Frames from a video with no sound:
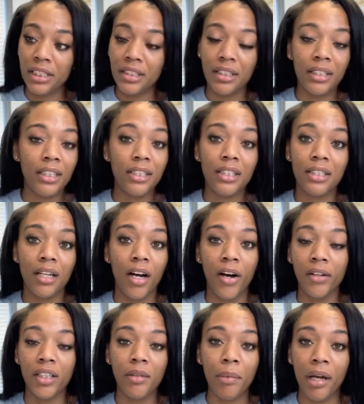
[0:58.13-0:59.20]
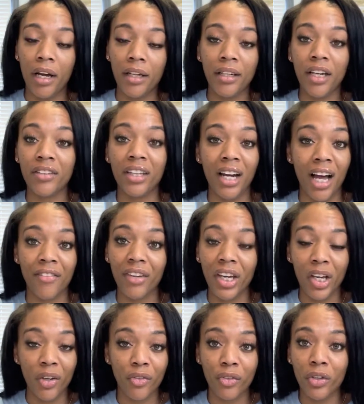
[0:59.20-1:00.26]
This is the only Bond-Aid that I've
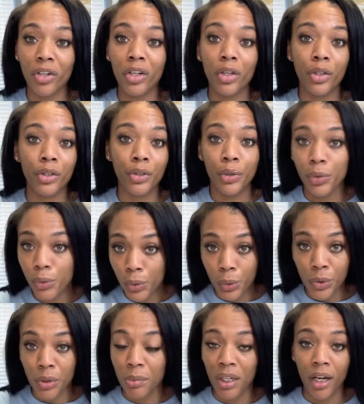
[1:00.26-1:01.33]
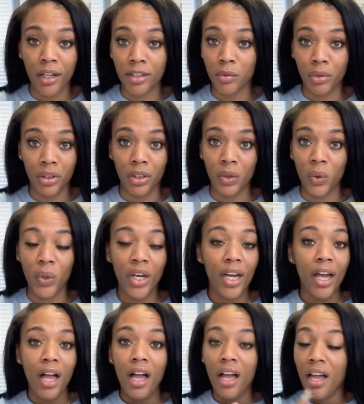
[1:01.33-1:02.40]
ever used, to be honest with you.
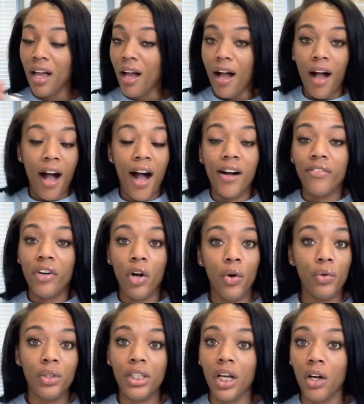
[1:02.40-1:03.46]
I've only